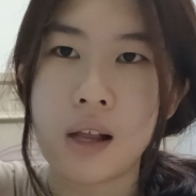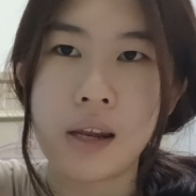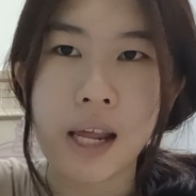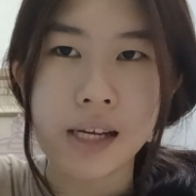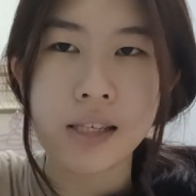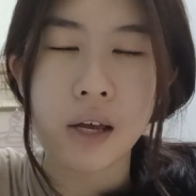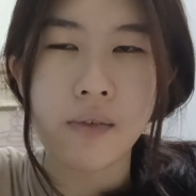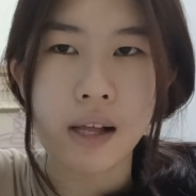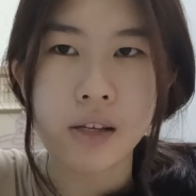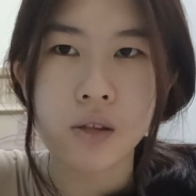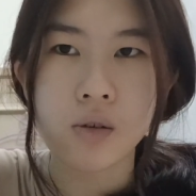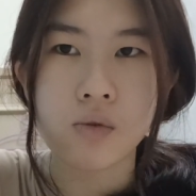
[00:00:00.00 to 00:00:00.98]
Next, I'd
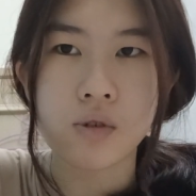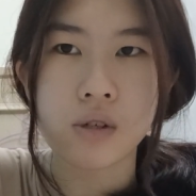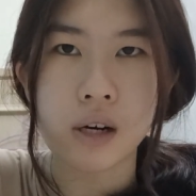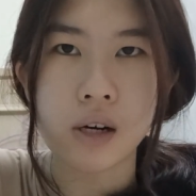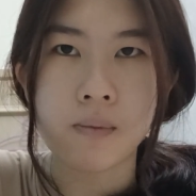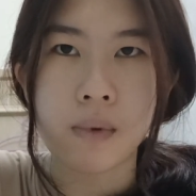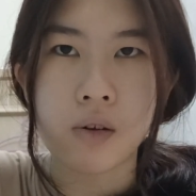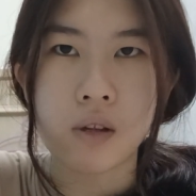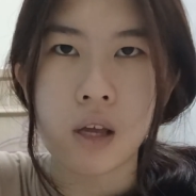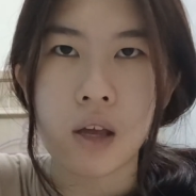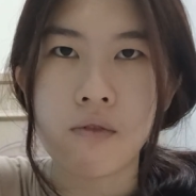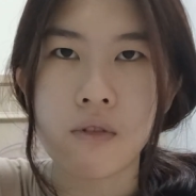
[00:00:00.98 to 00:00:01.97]
like to share about
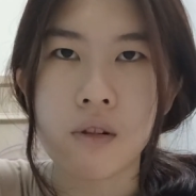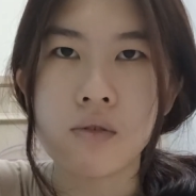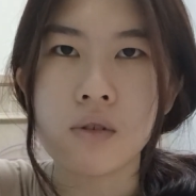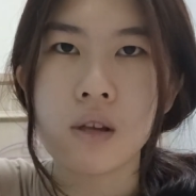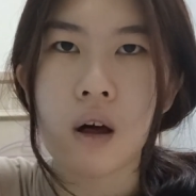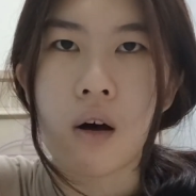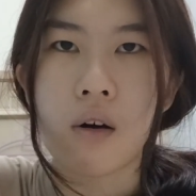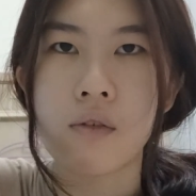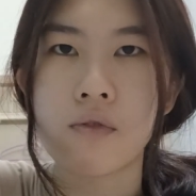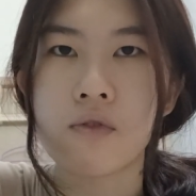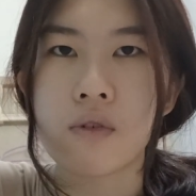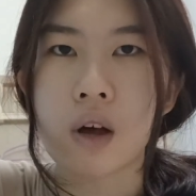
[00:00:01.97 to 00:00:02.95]
the influence of
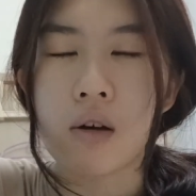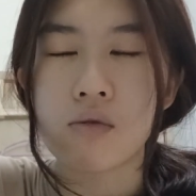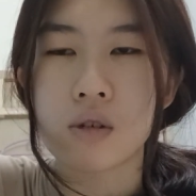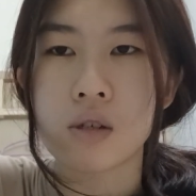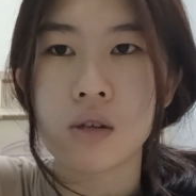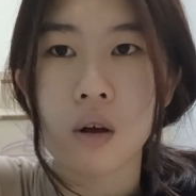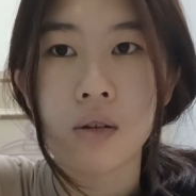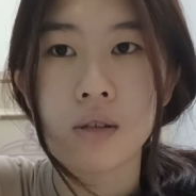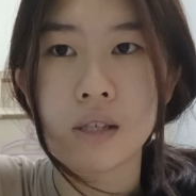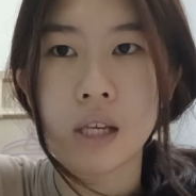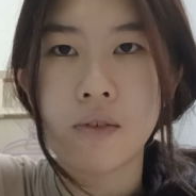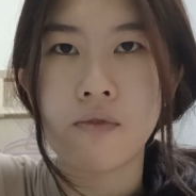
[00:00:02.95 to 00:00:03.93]
cultures on
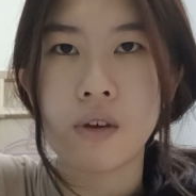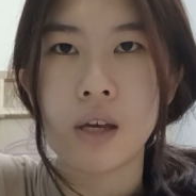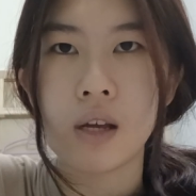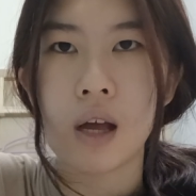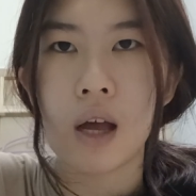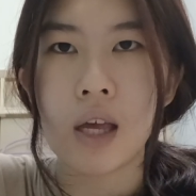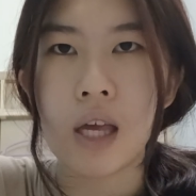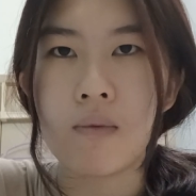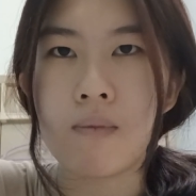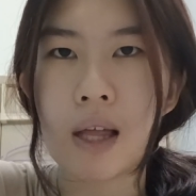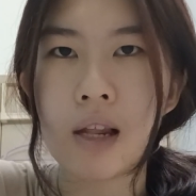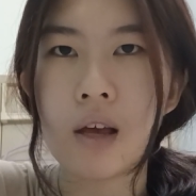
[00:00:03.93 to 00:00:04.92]
saving. In
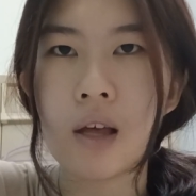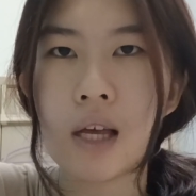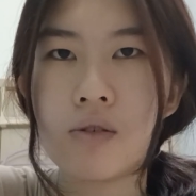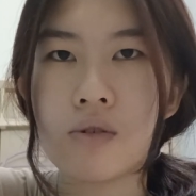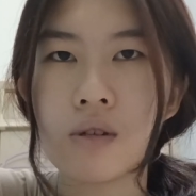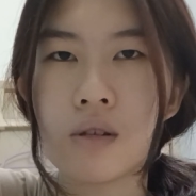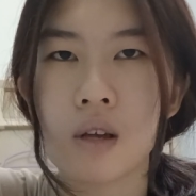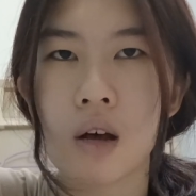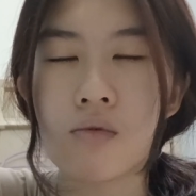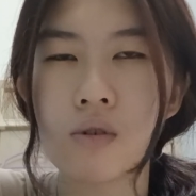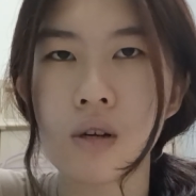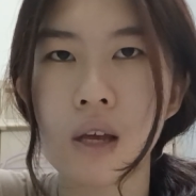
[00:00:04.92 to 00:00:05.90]
many Asian
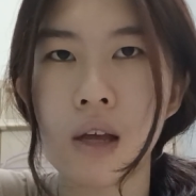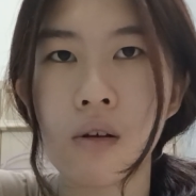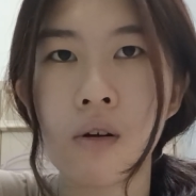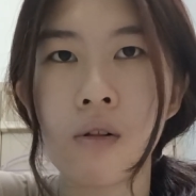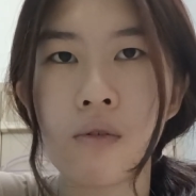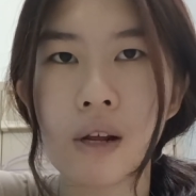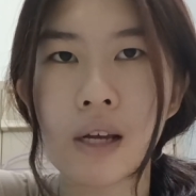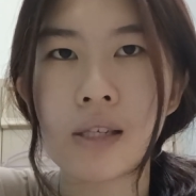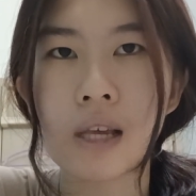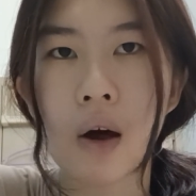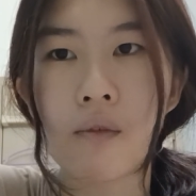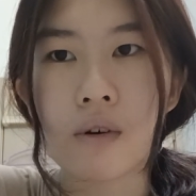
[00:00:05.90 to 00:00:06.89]
cultures, including
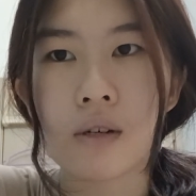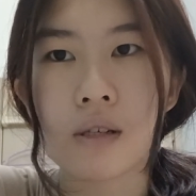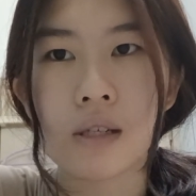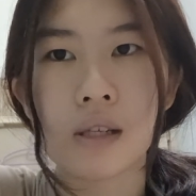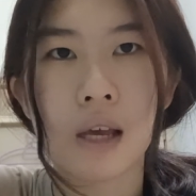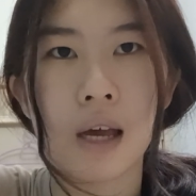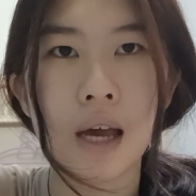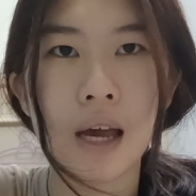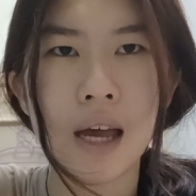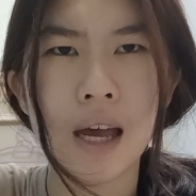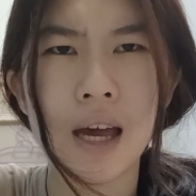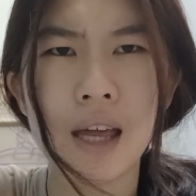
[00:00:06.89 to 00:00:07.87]
ours,
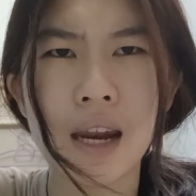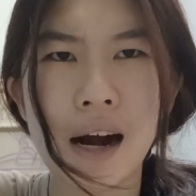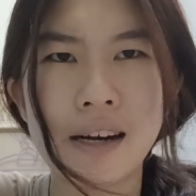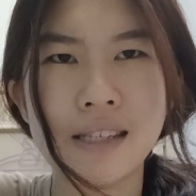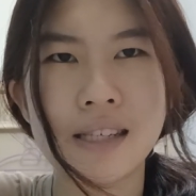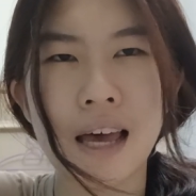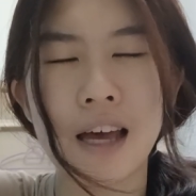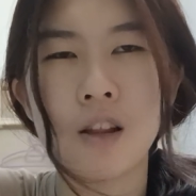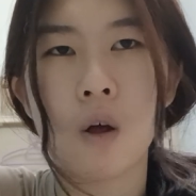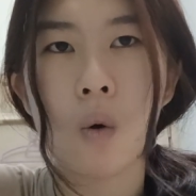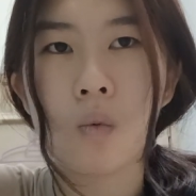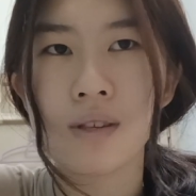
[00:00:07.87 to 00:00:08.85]
there is an
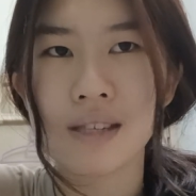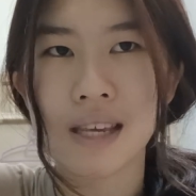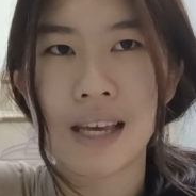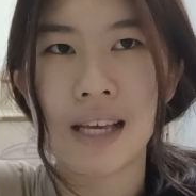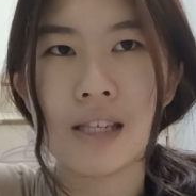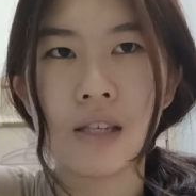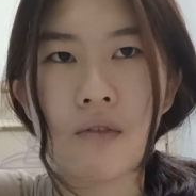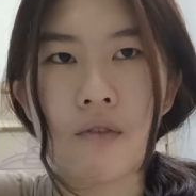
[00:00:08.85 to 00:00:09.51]
old saying: